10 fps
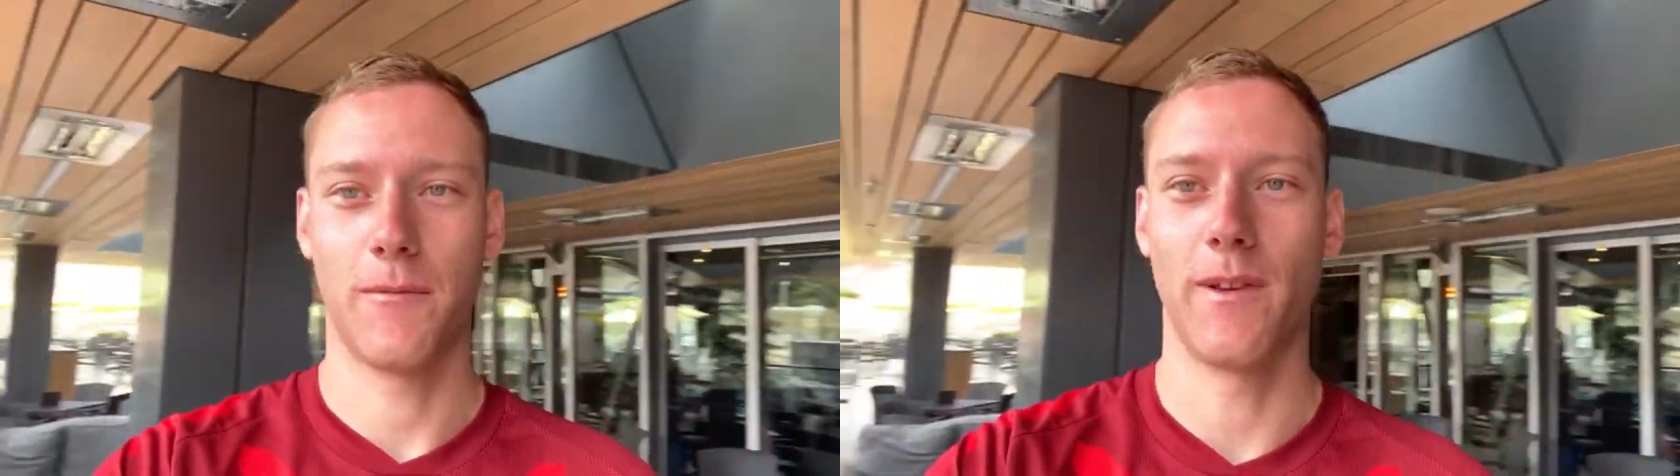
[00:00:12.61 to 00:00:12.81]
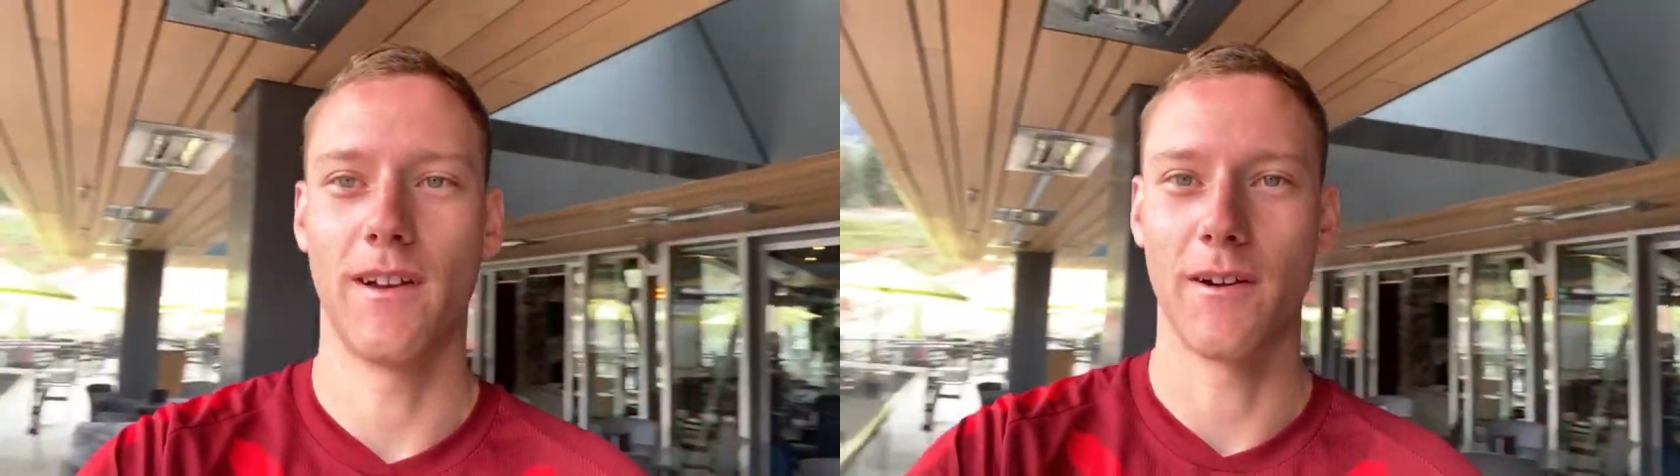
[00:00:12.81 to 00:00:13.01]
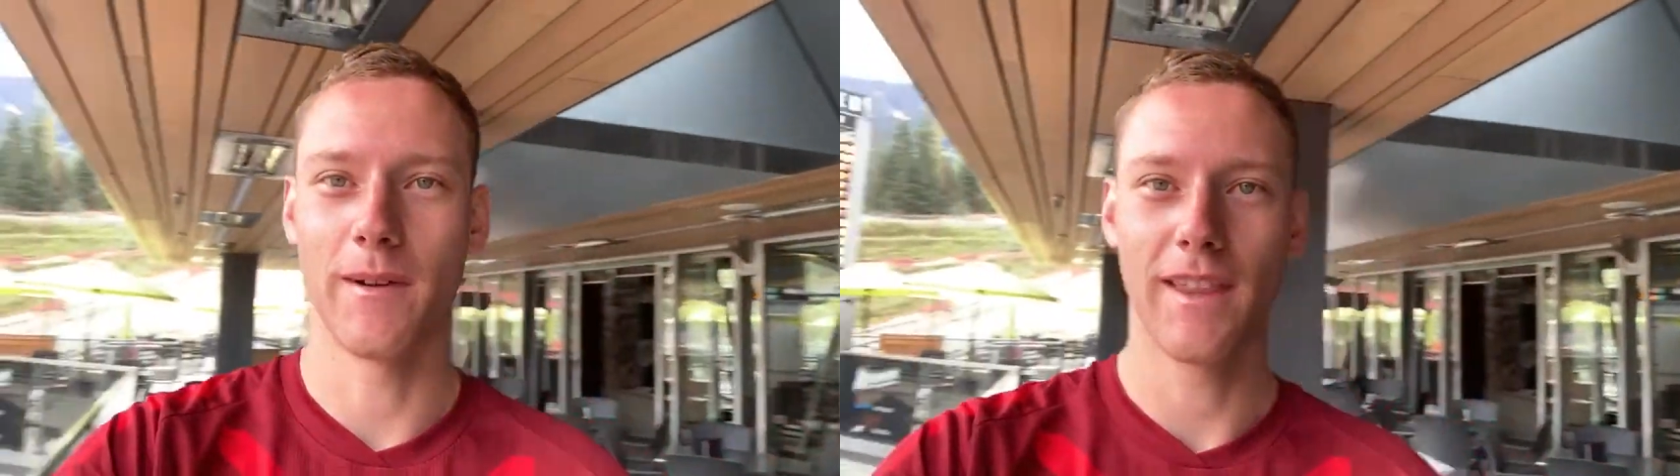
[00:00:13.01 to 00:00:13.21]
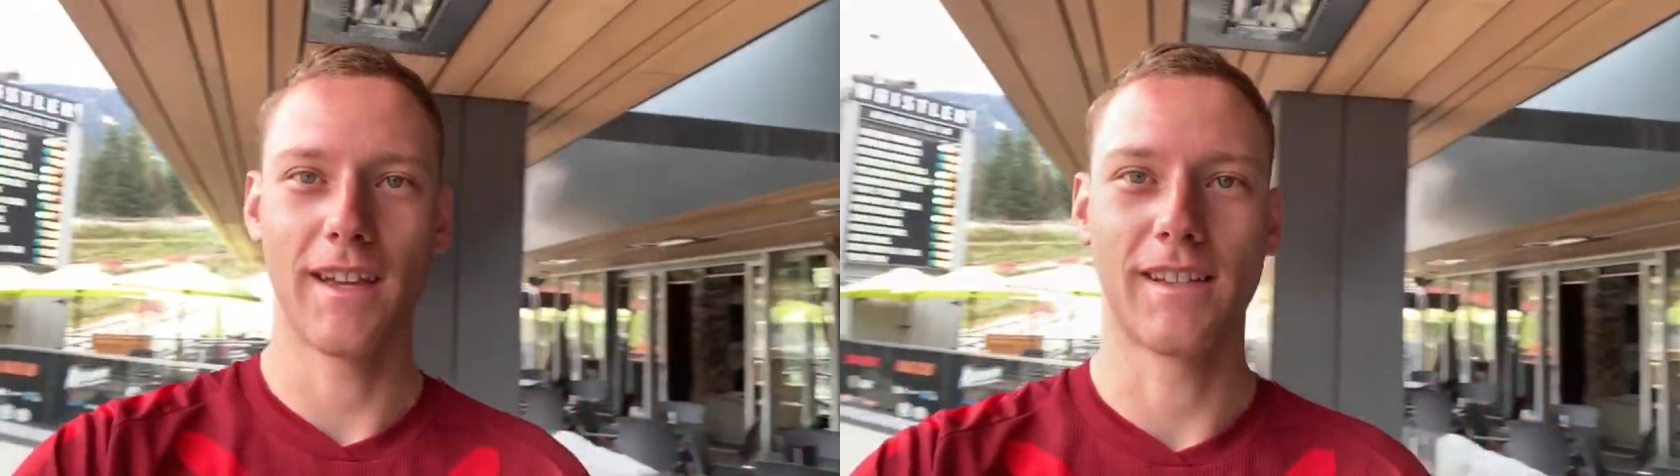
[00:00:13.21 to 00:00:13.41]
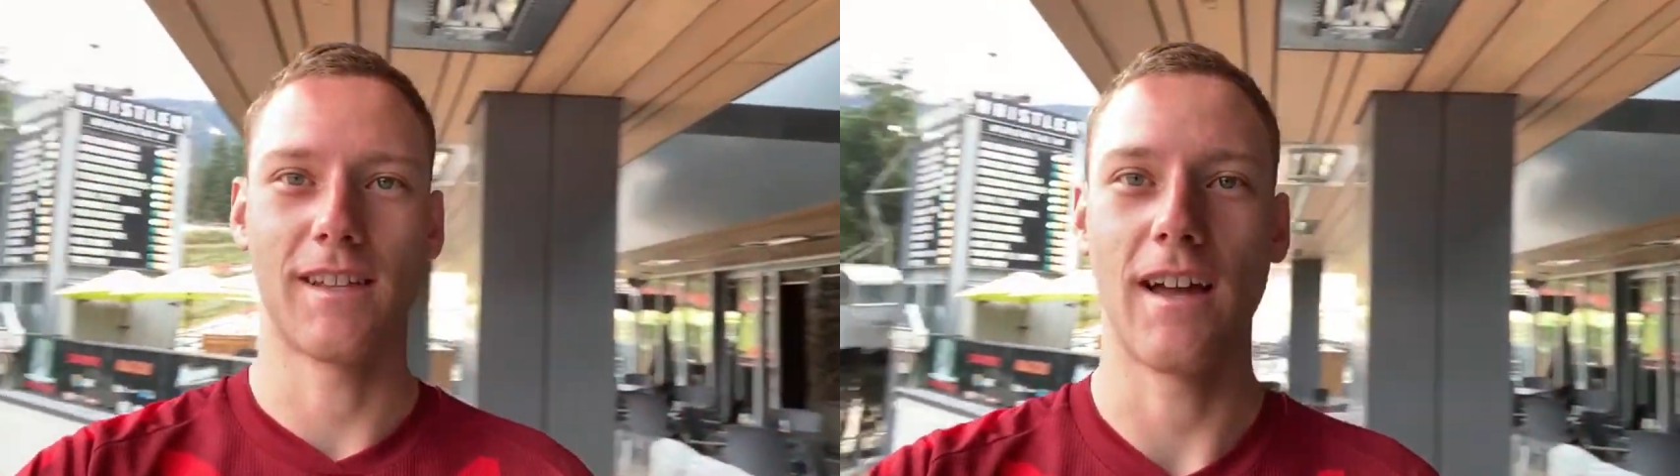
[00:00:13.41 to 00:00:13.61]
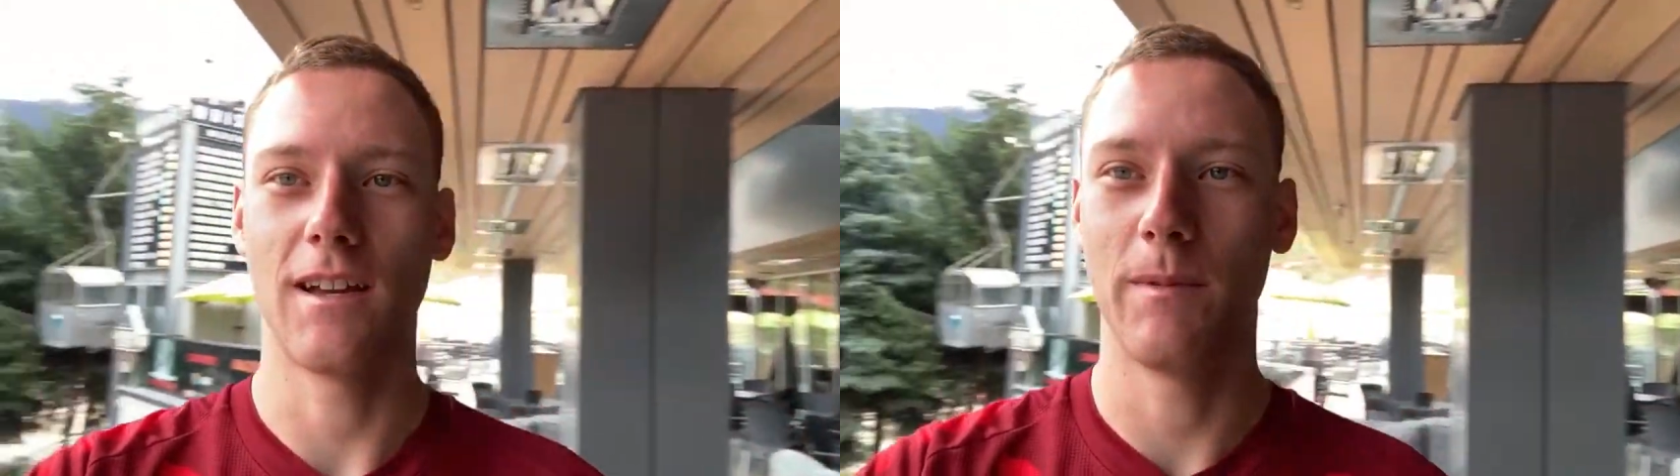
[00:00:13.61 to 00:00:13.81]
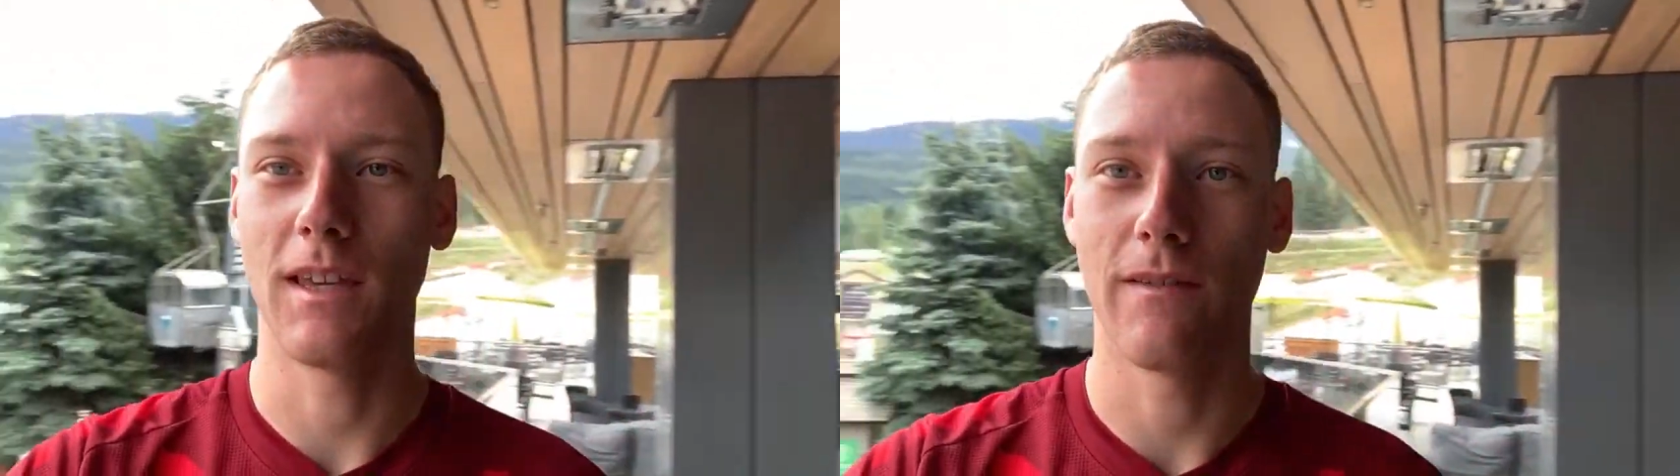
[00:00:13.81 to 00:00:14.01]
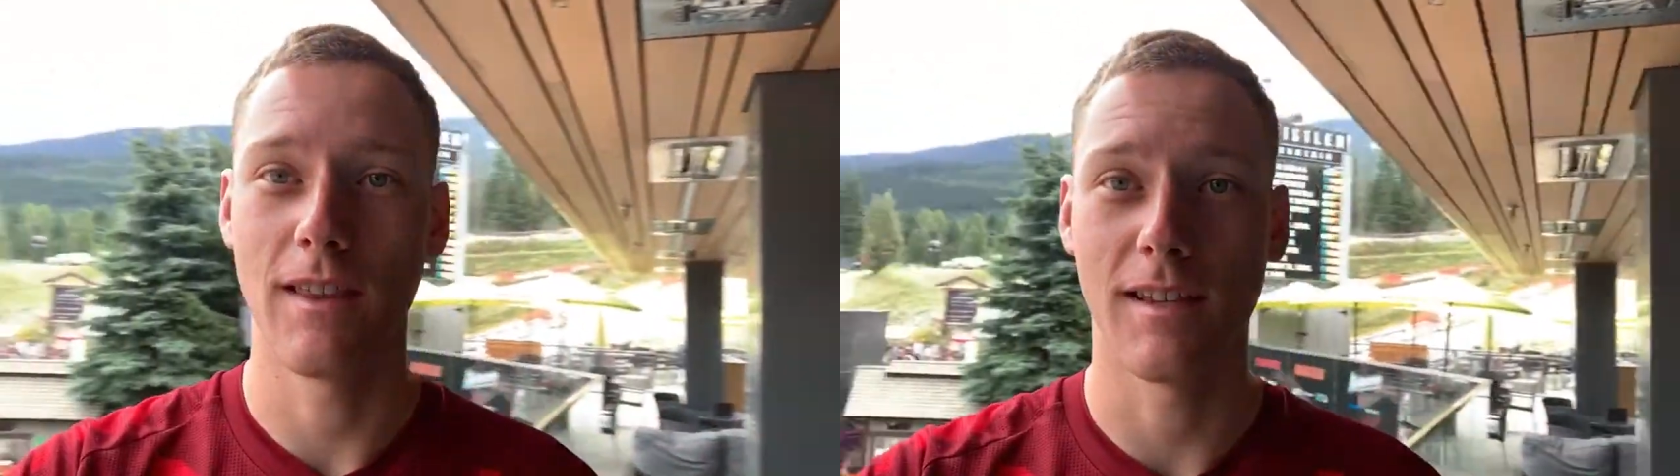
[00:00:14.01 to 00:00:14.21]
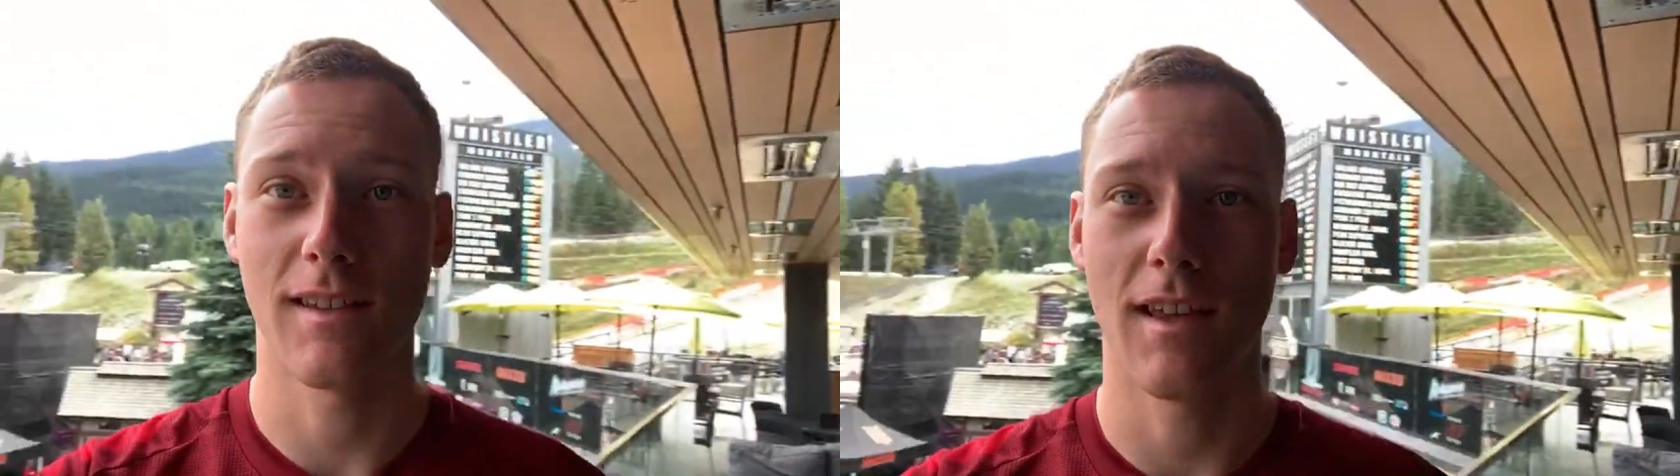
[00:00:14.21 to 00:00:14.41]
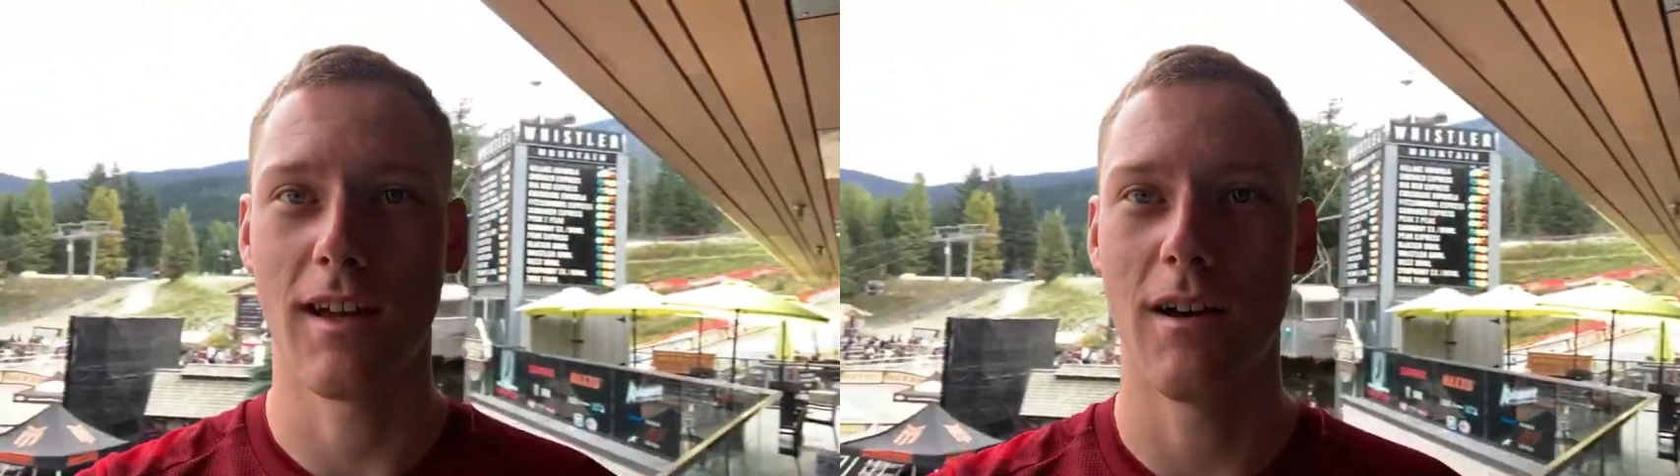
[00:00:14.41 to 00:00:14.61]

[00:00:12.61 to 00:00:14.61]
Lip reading: We are really excited to be giving this thing